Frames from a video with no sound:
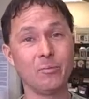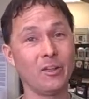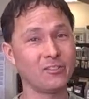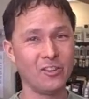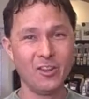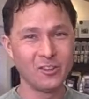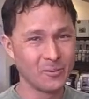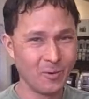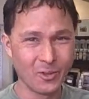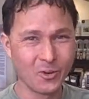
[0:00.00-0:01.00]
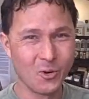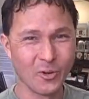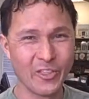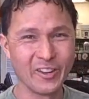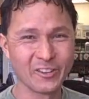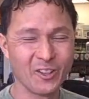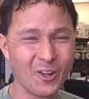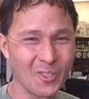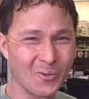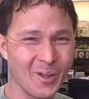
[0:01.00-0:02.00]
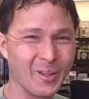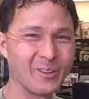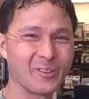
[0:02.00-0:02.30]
plus some other cool things along the way.